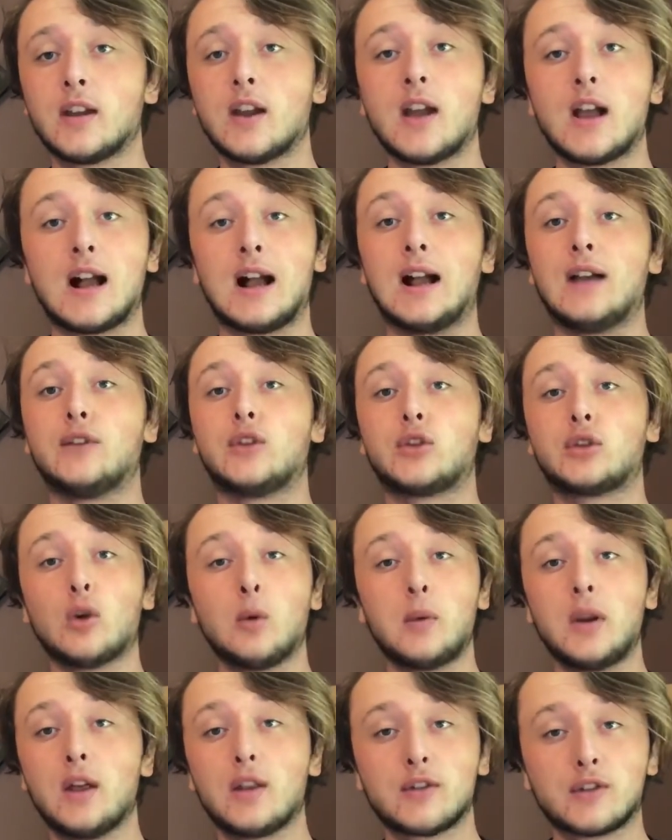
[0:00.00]
I have so
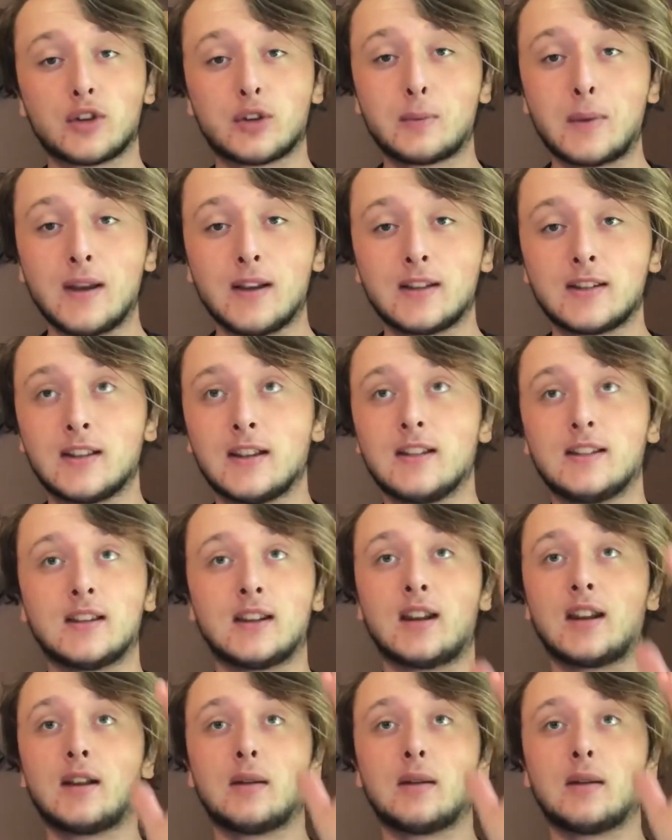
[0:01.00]
many other space things and